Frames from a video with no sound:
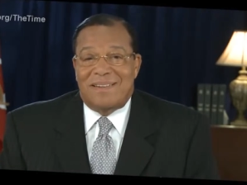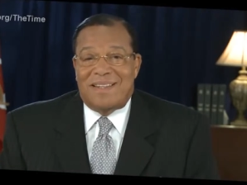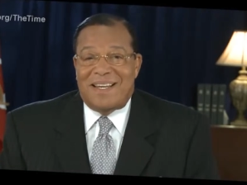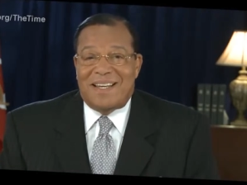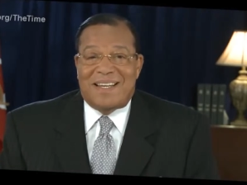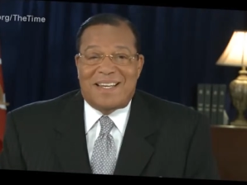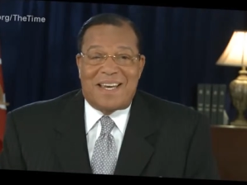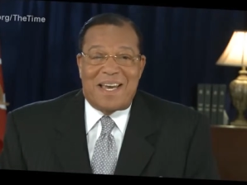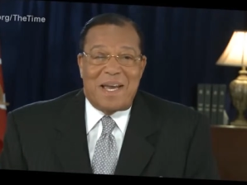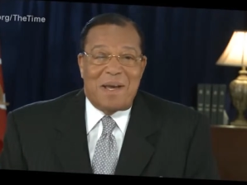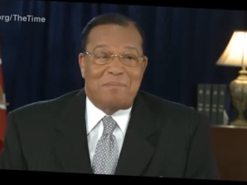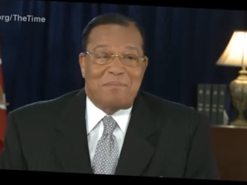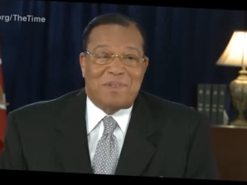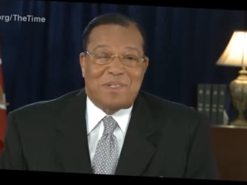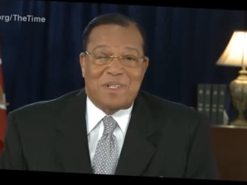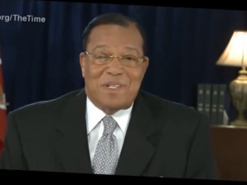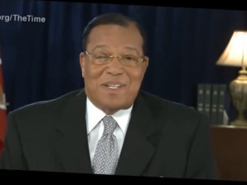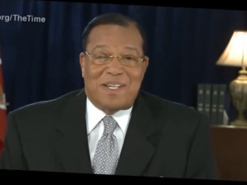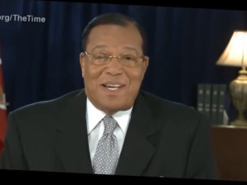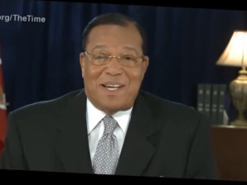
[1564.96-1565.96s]
they came
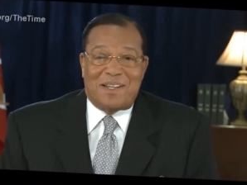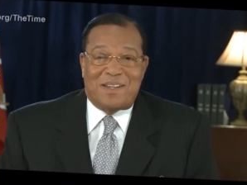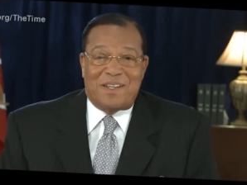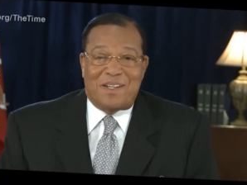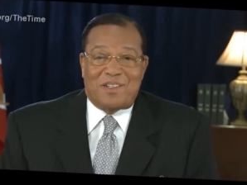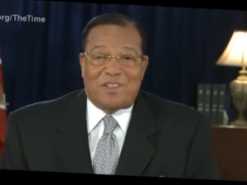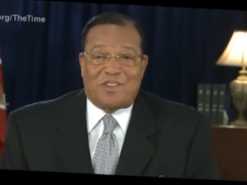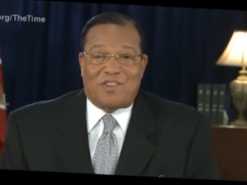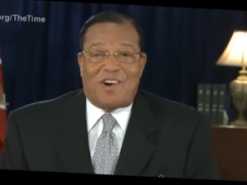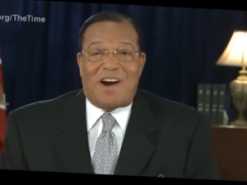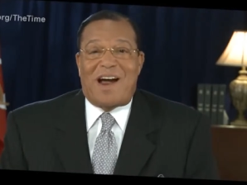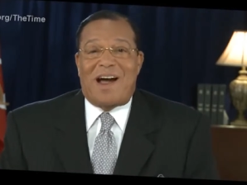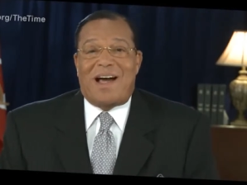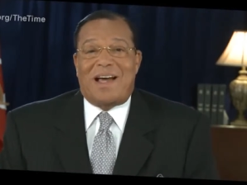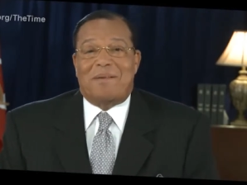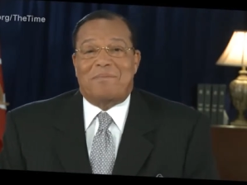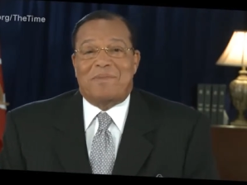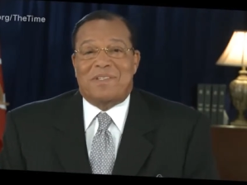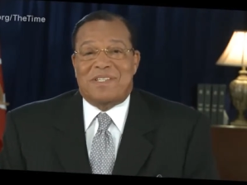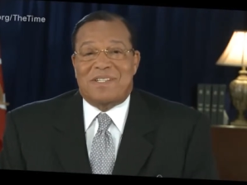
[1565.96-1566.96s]
together,
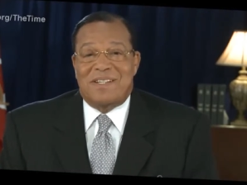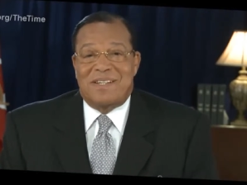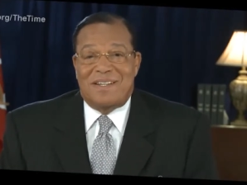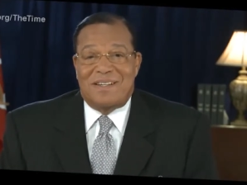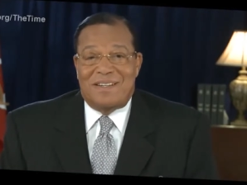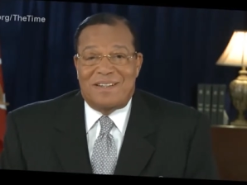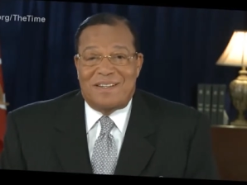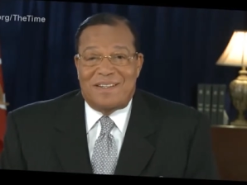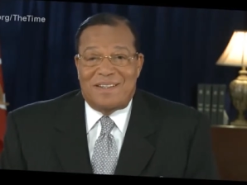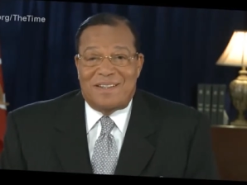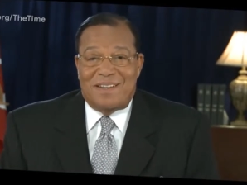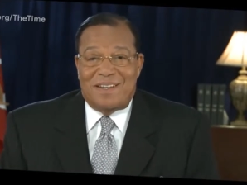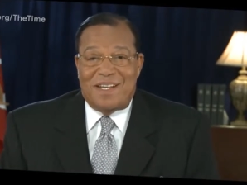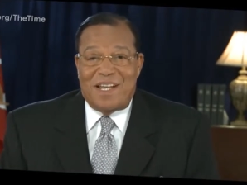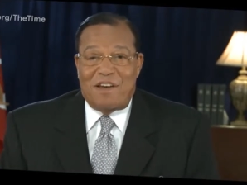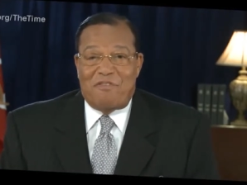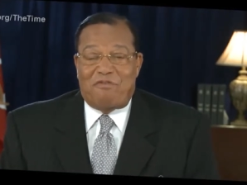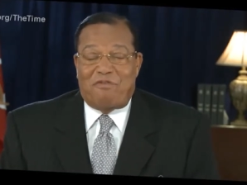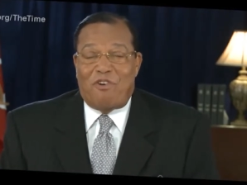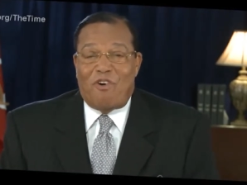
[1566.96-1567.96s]
tribes.
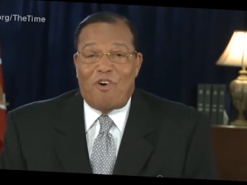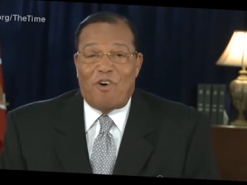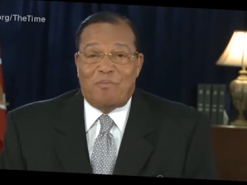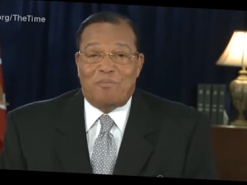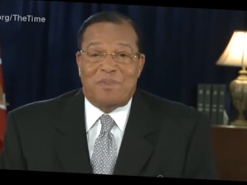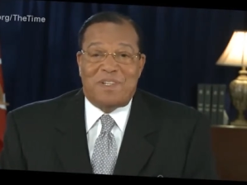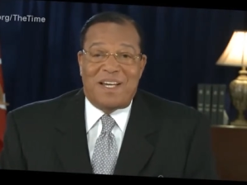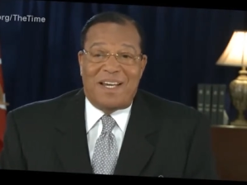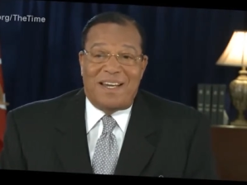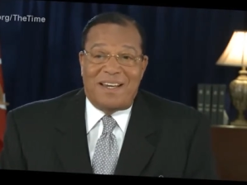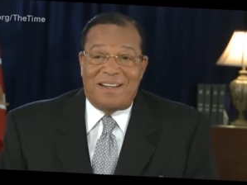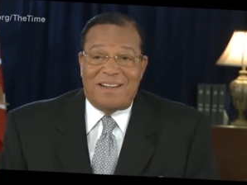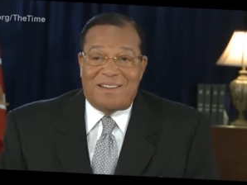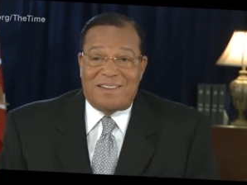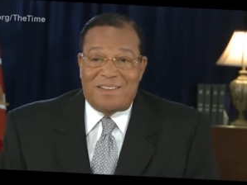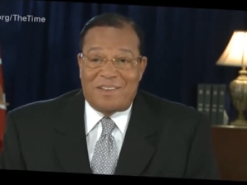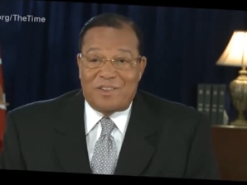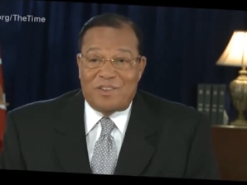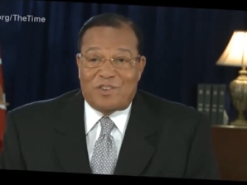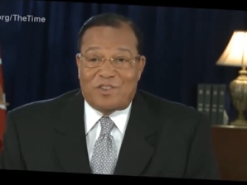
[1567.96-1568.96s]
They formed
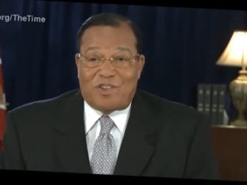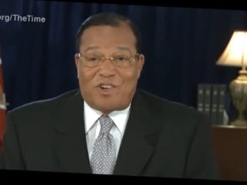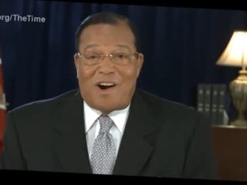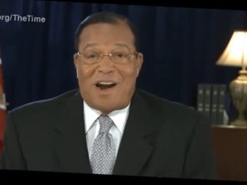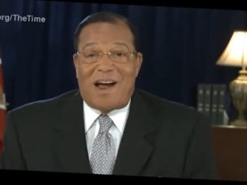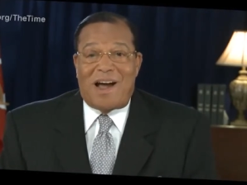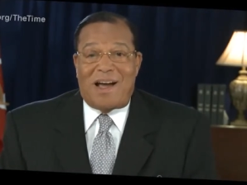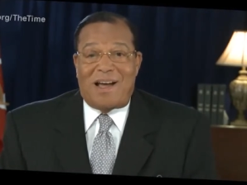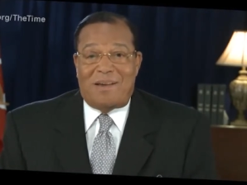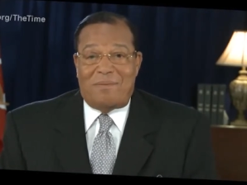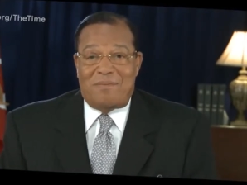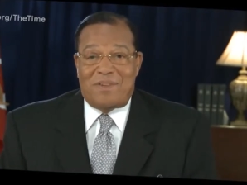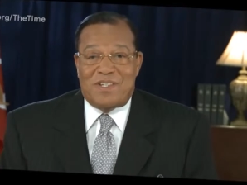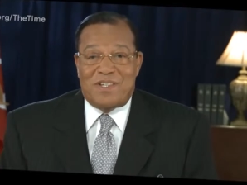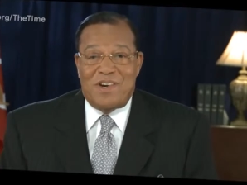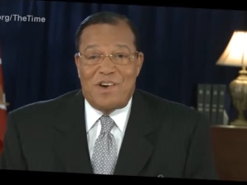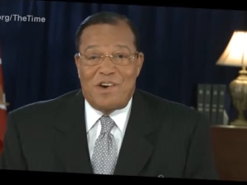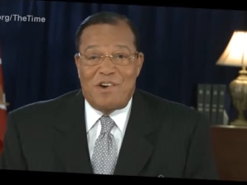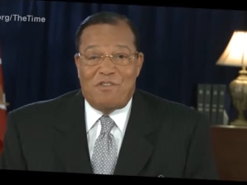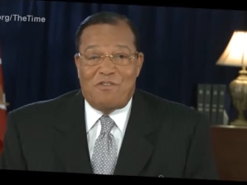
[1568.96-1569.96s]
England,
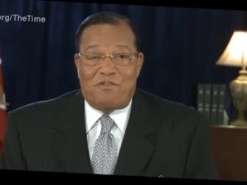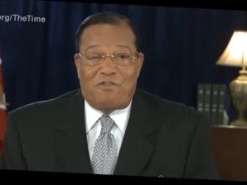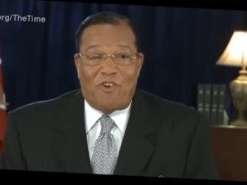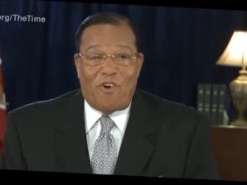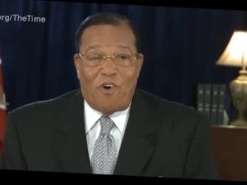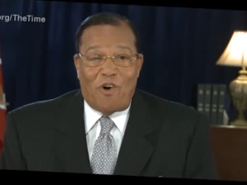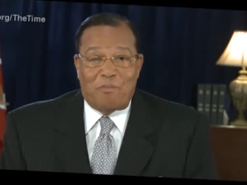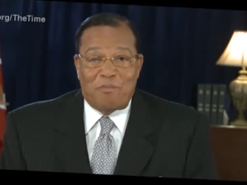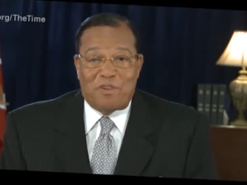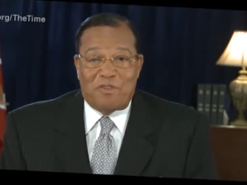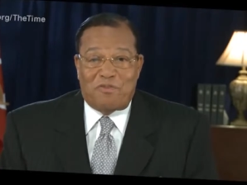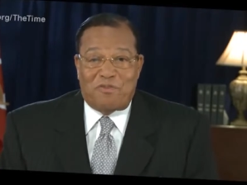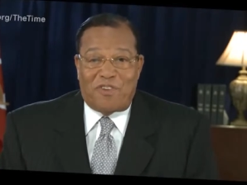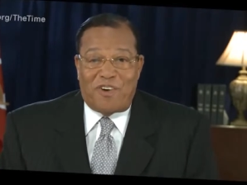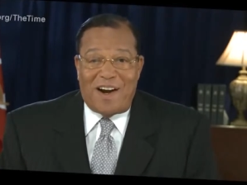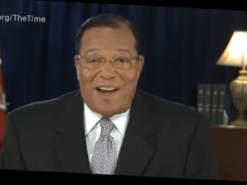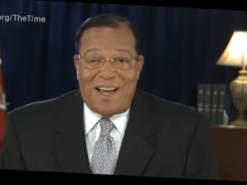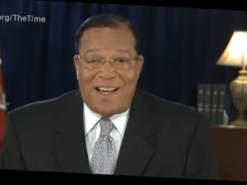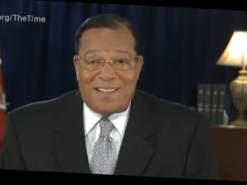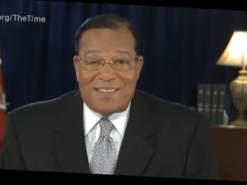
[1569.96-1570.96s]
tribes formed
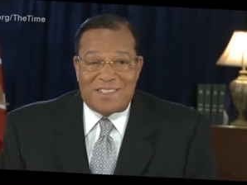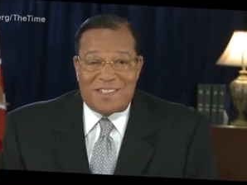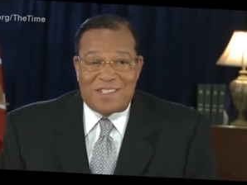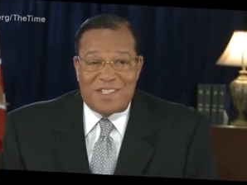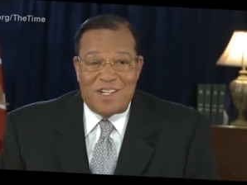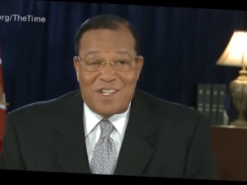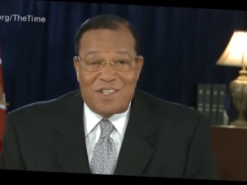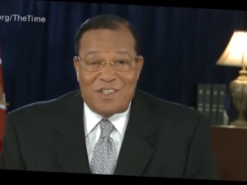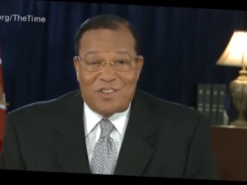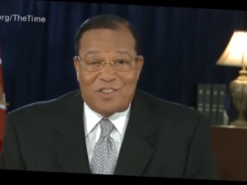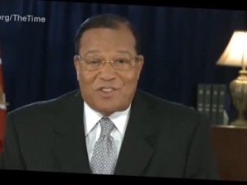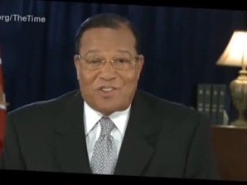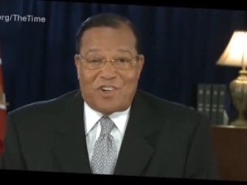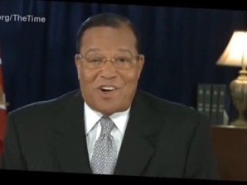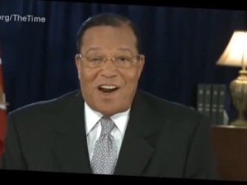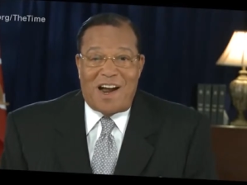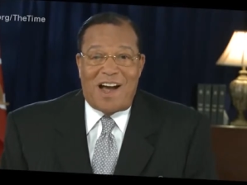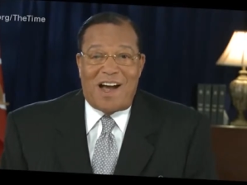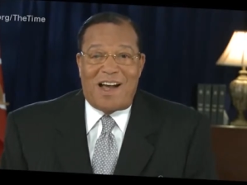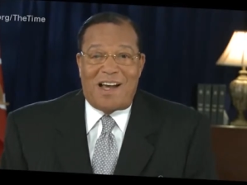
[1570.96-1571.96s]
France,
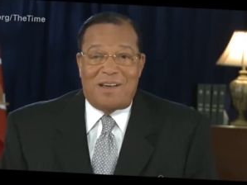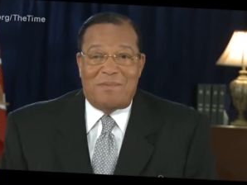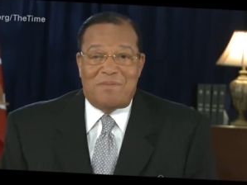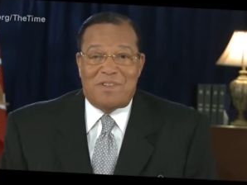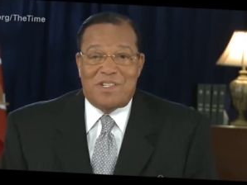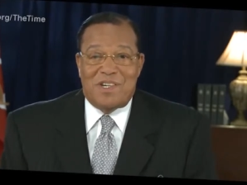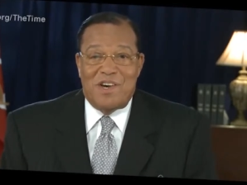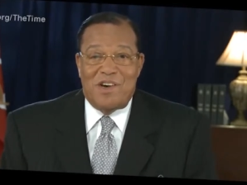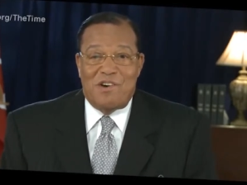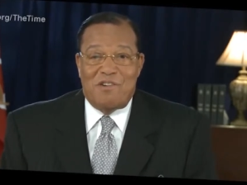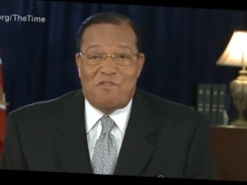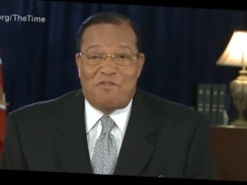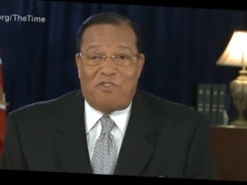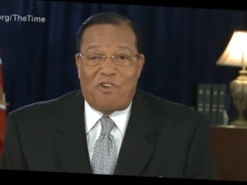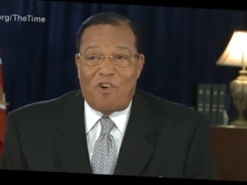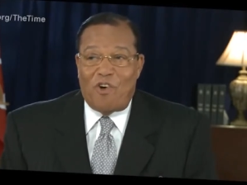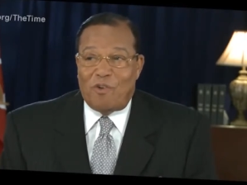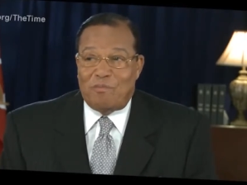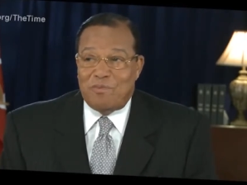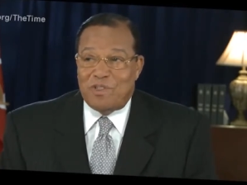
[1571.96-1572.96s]
tribes
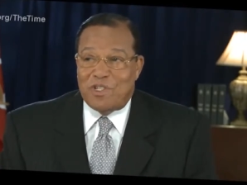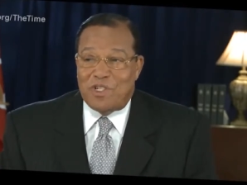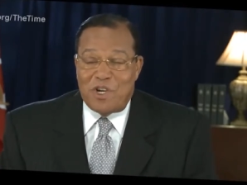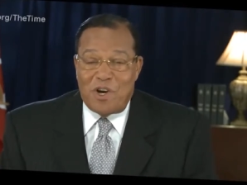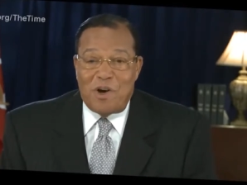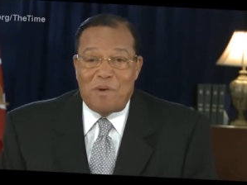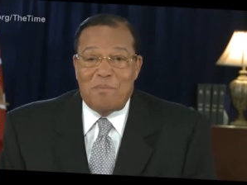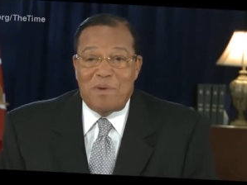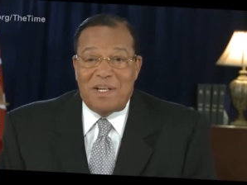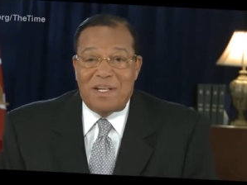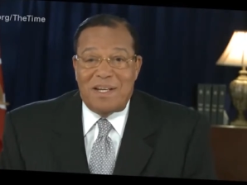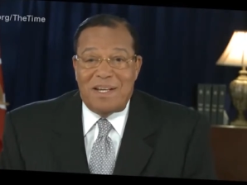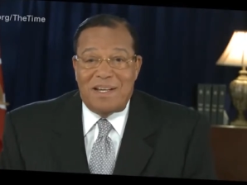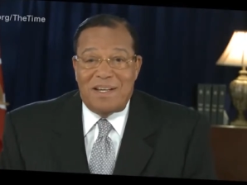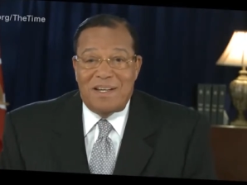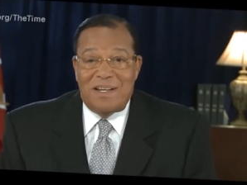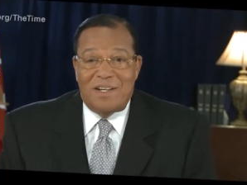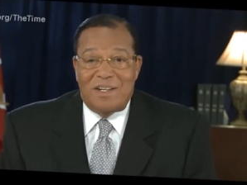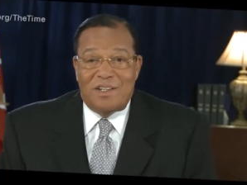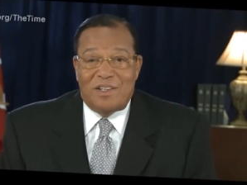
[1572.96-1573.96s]
formed
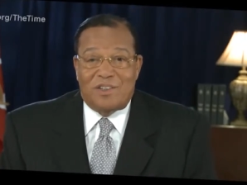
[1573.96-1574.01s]
Germany,